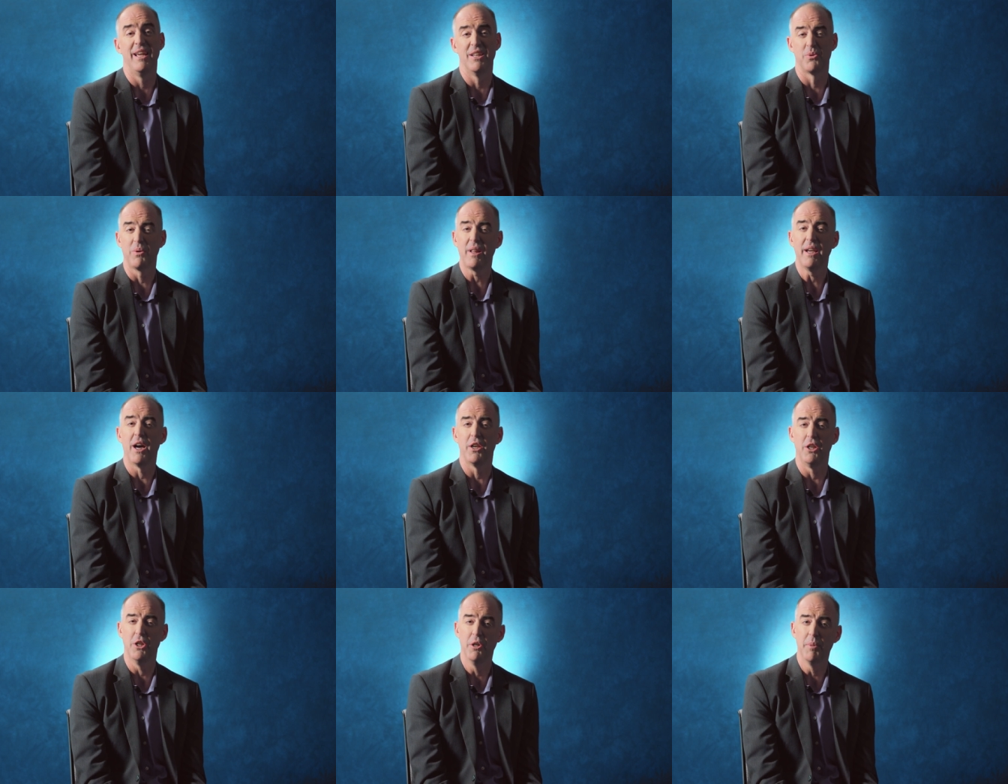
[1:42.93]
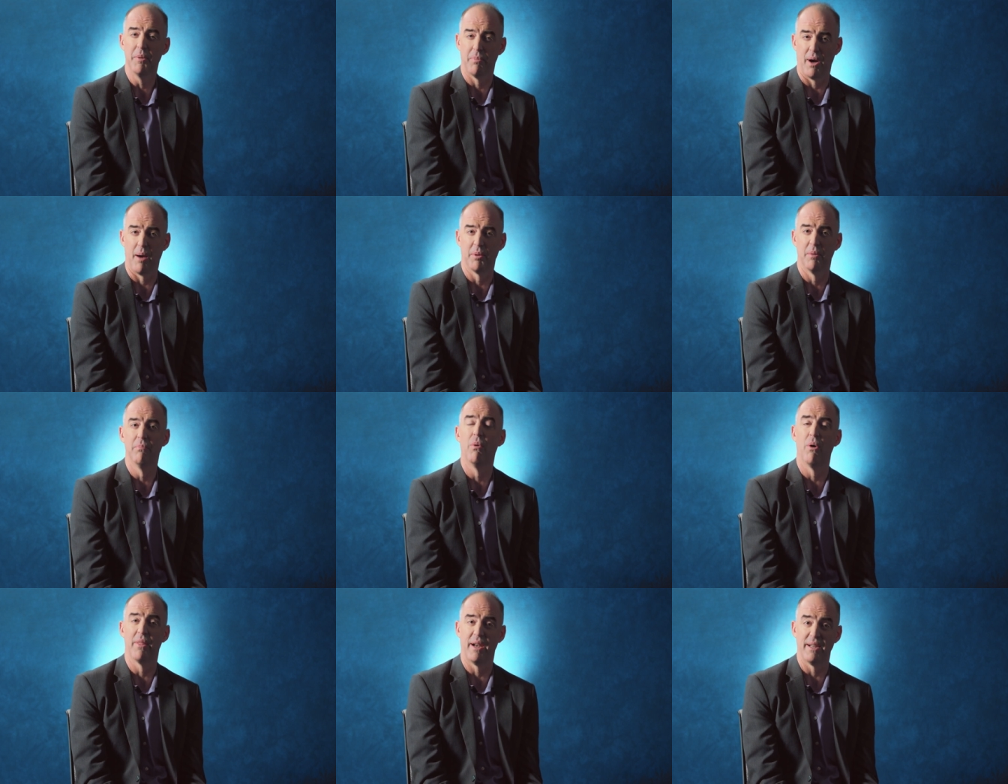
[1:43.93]
is really a human problem
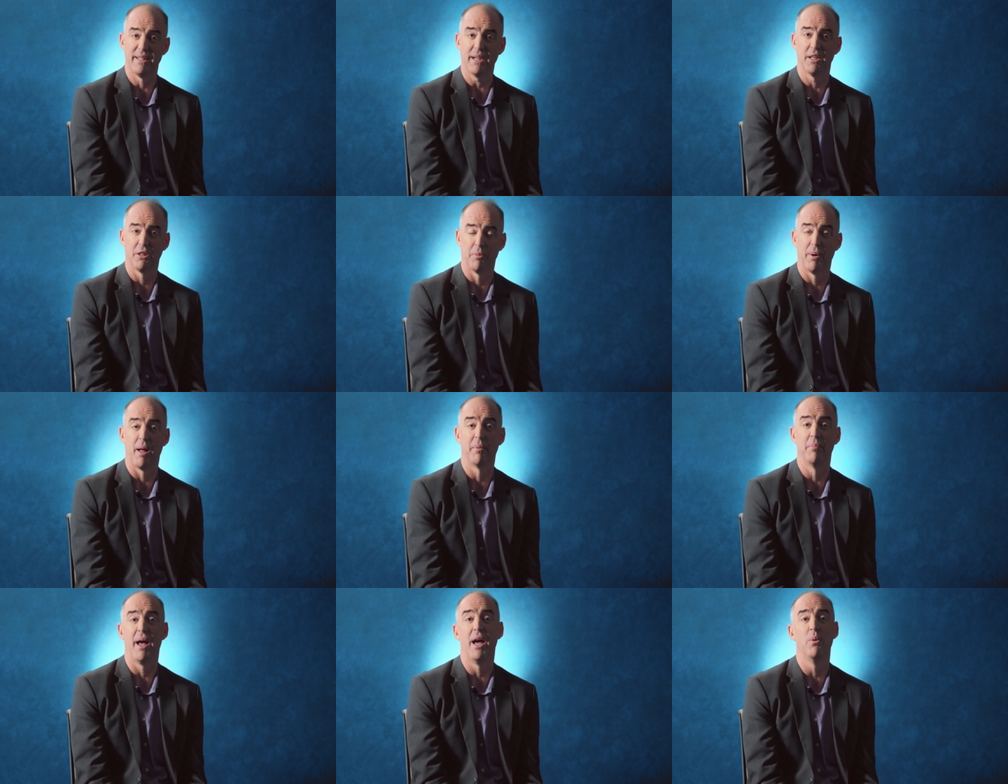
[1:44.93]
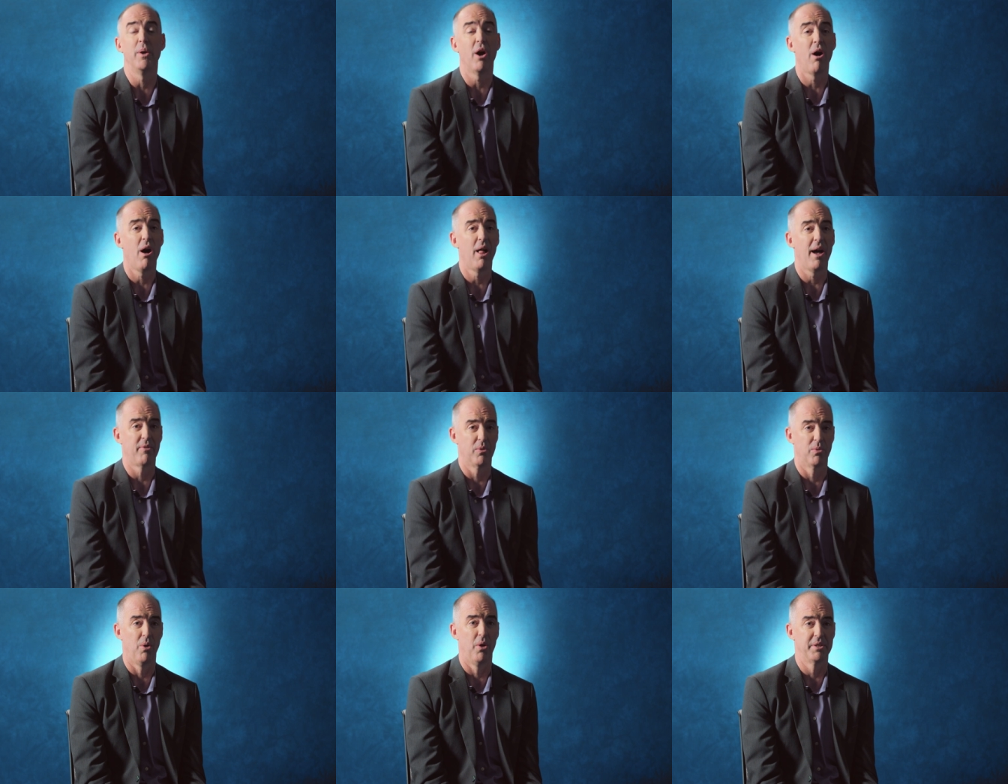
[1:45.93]
more than a technical problem, and we all have a
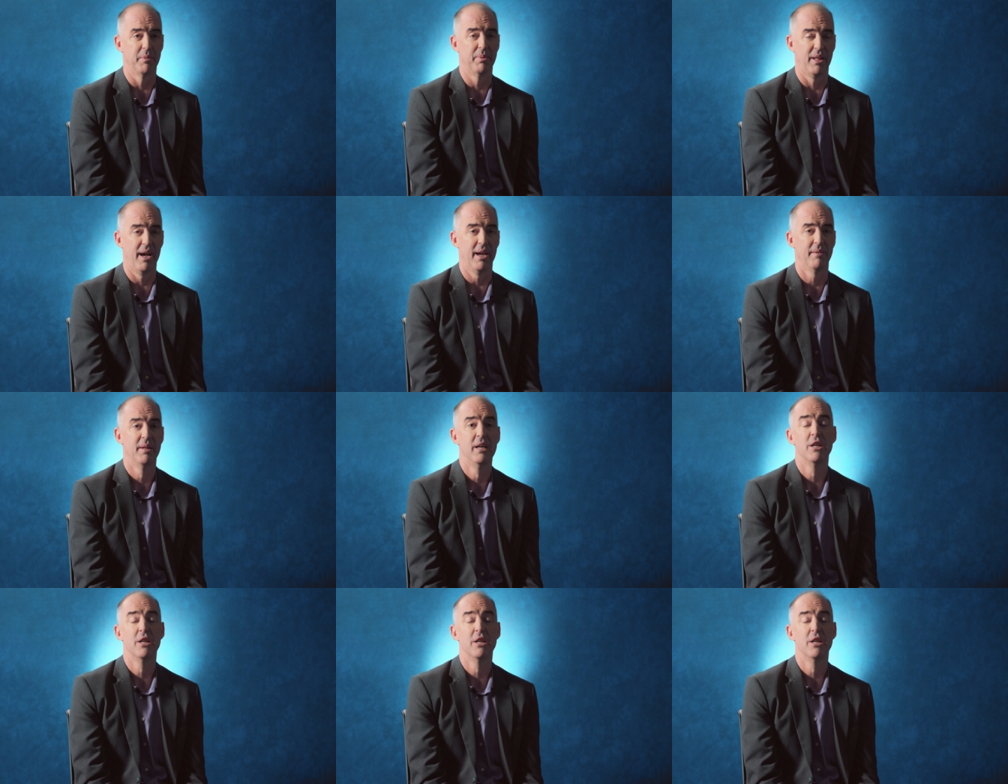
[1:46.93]
role to play,